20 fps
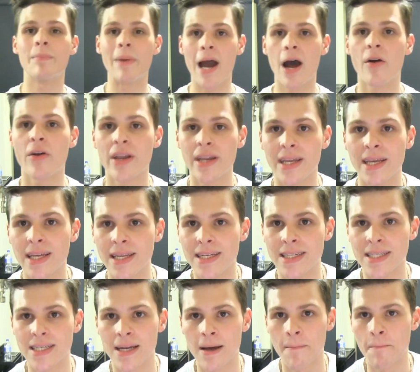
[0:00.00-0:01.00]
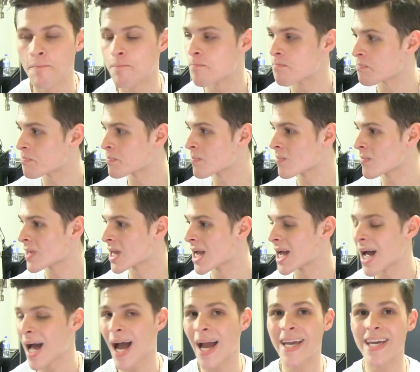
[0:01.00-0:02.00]
about it is,
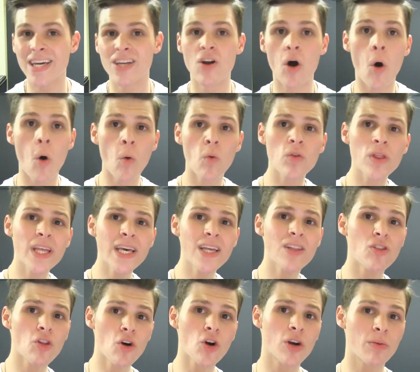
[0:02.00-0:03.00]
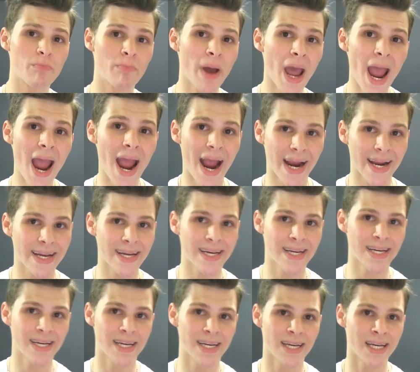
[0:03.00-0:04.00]
I can only look back
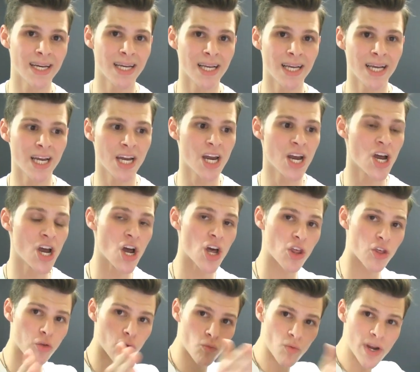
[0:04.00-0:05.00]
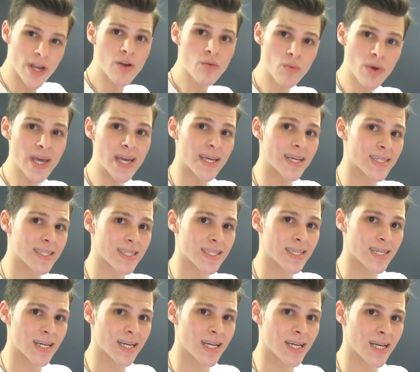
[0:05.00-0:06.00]
3 weeks,
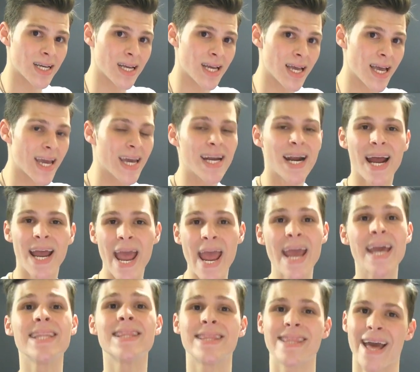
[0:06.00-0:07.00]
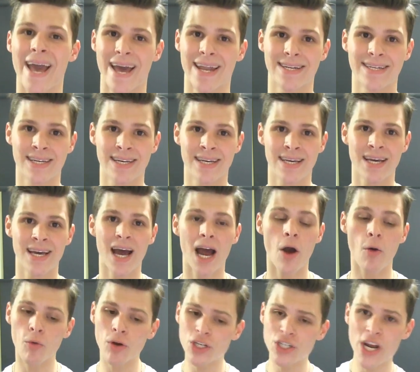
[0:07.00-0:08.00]
and I hate that.
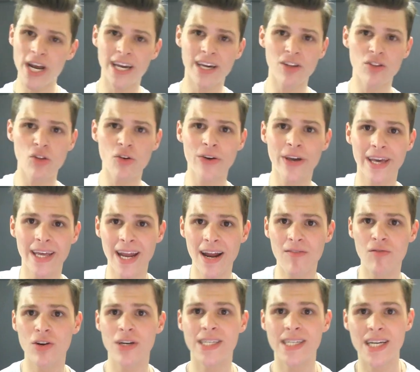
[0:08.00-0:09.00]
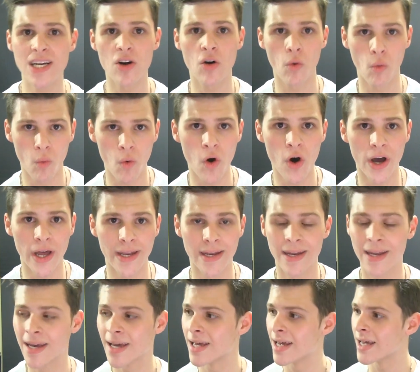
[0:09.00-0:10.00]
I wish I could look at every single one.
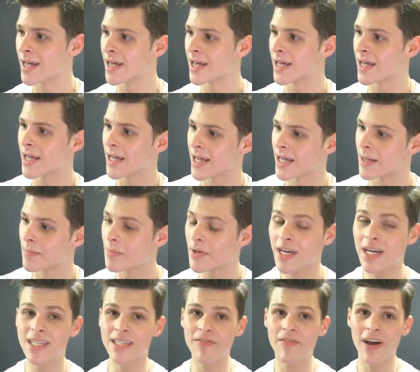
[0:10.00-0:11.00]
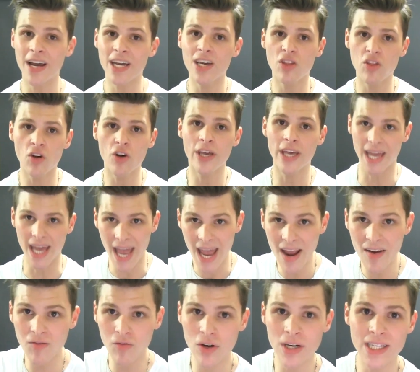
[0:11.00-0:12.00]
Because if I could look at
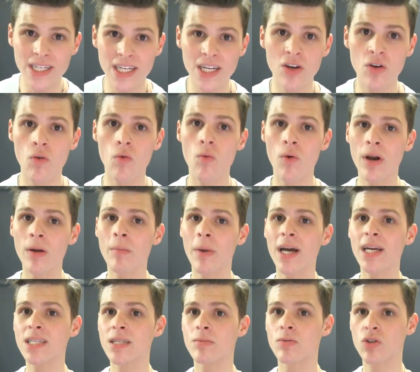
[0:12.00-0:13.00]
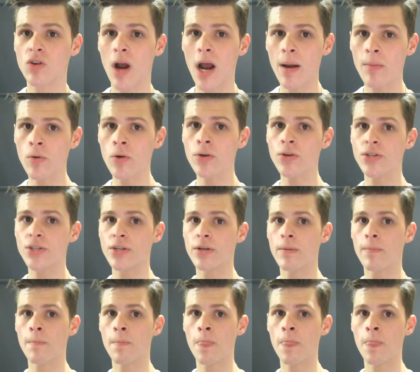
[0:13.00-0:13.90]
every single one of my subscribers,